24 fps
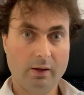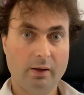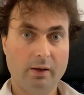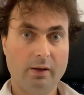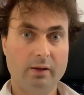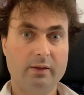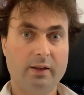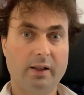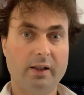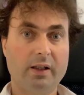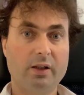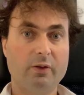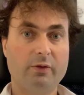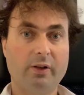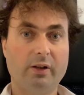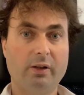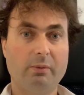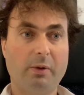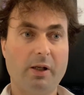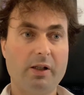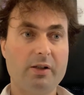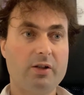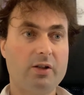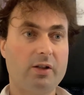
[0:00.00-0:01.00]
Thank you very
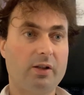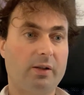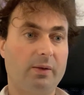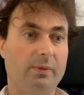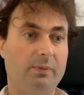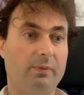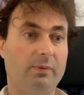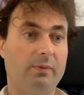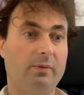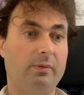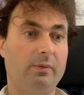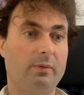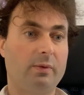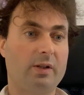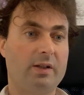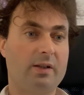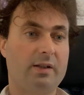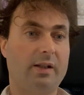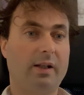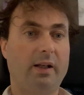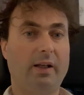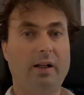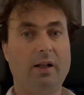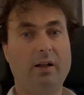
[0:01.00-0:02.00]
much.
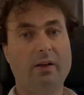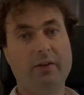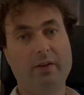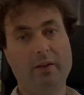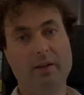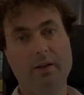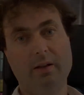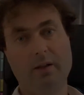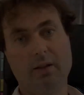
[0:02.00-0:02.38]
Stay healthy,